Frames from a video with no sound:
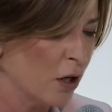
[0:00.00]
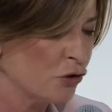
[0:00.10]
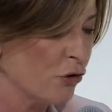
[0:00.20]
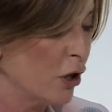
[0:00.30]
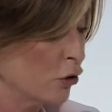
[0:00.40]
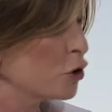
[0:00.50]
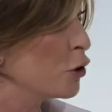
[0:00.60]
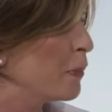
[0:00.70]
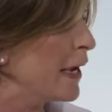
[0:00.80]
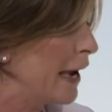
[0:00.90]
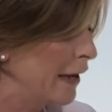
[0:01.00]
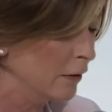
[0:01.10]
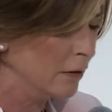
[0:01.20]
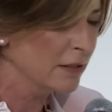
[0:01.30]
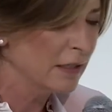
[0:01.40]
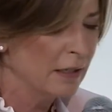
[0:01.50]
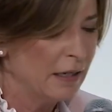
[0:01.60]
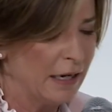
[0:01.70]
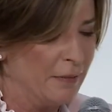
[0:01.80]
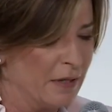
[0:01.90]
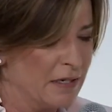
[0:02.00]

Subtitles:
a trial should be held in the